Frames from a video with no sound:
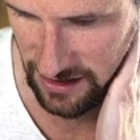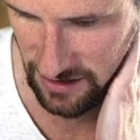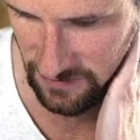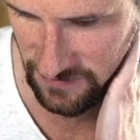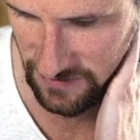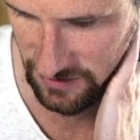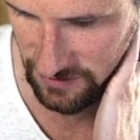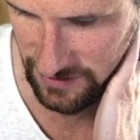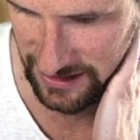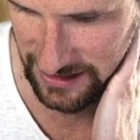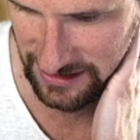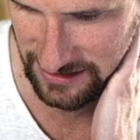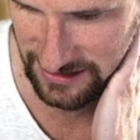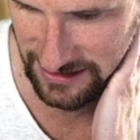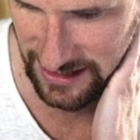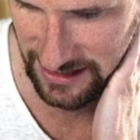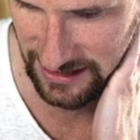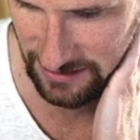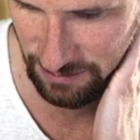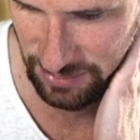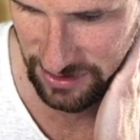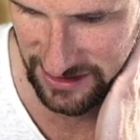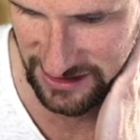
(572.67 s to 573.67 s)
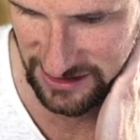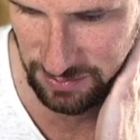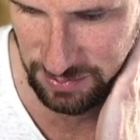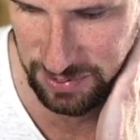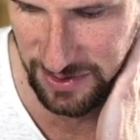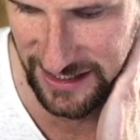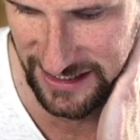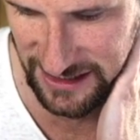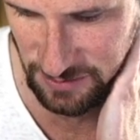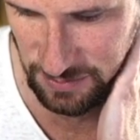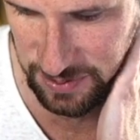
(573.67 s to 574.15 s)
Hopefully we can take... Please,
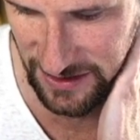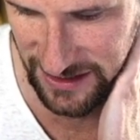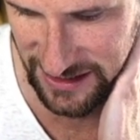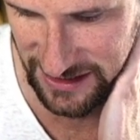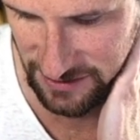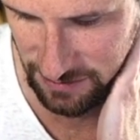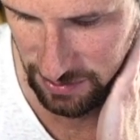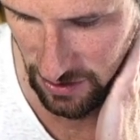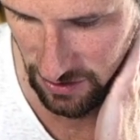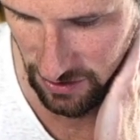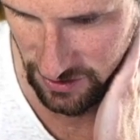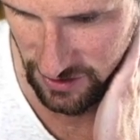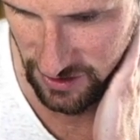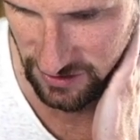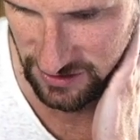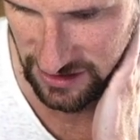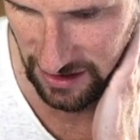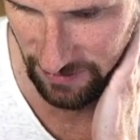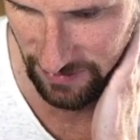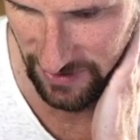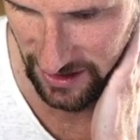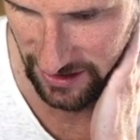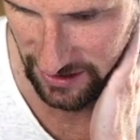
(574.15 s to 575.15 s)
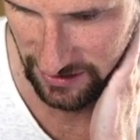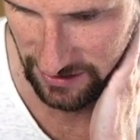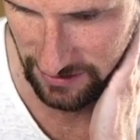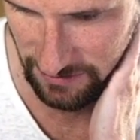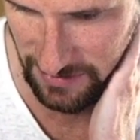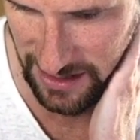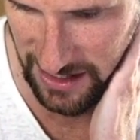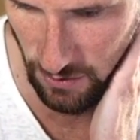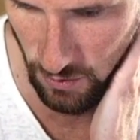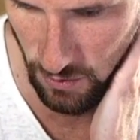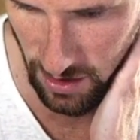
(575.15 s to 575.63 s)
please, please, bowler, do something.
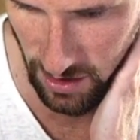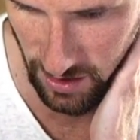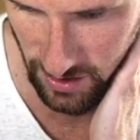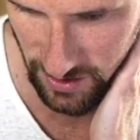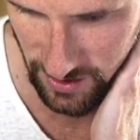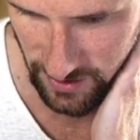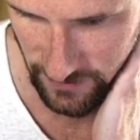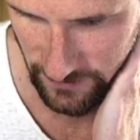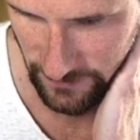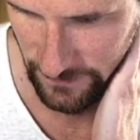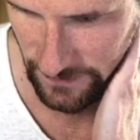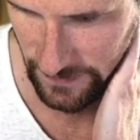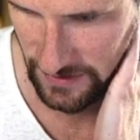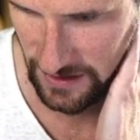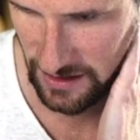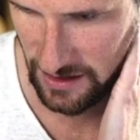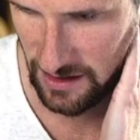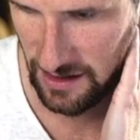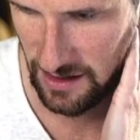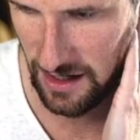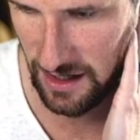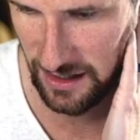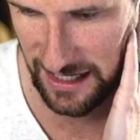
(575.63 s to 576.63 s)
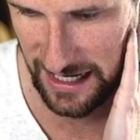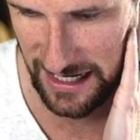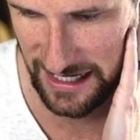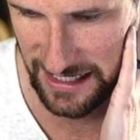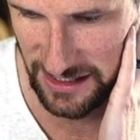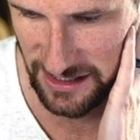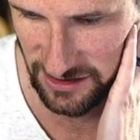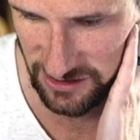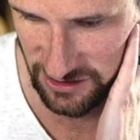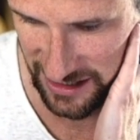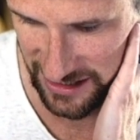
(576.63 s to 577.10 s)
My word. Okay,
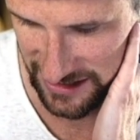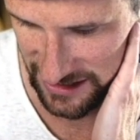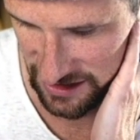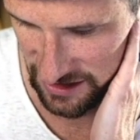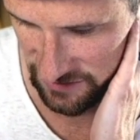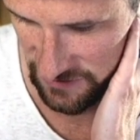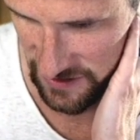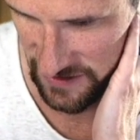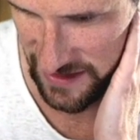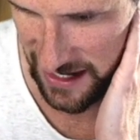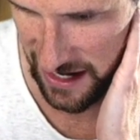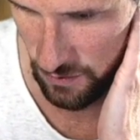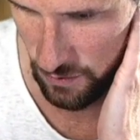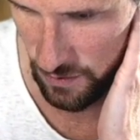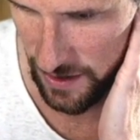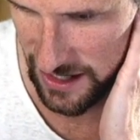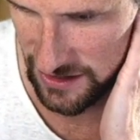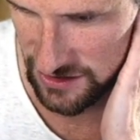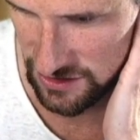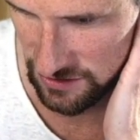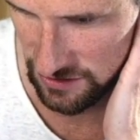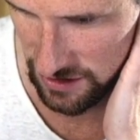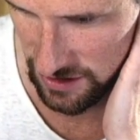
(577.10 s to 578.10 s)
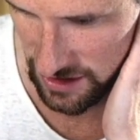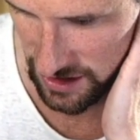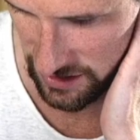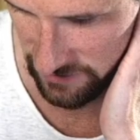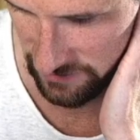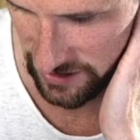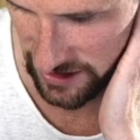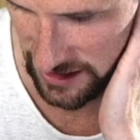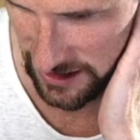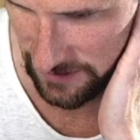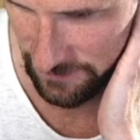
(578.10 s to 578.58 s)
he just tried to defend that way too hard
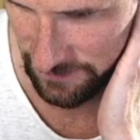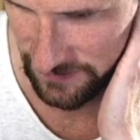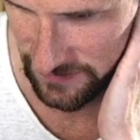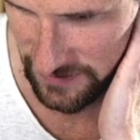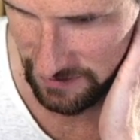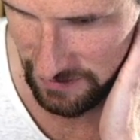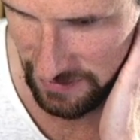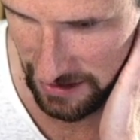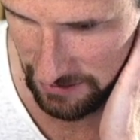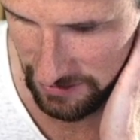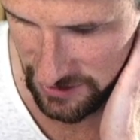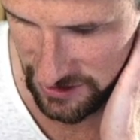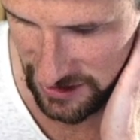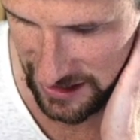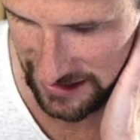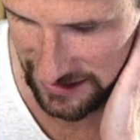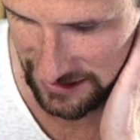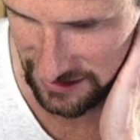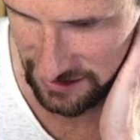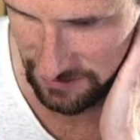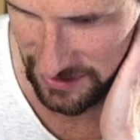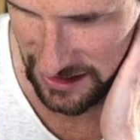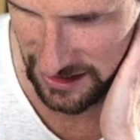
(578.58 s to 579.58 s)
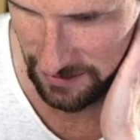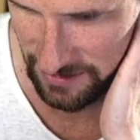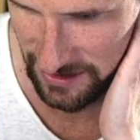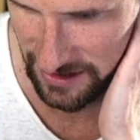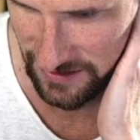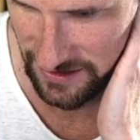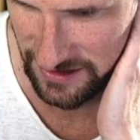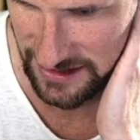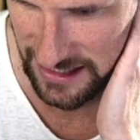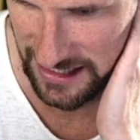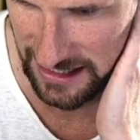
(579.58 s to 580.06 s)
over there. Baby Dragon's about to be
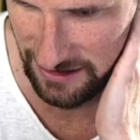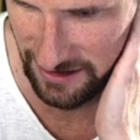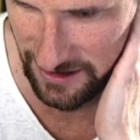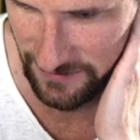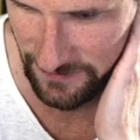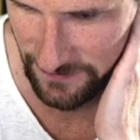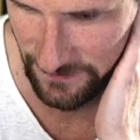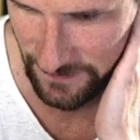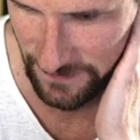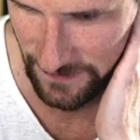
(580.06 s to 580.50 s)
on the tower.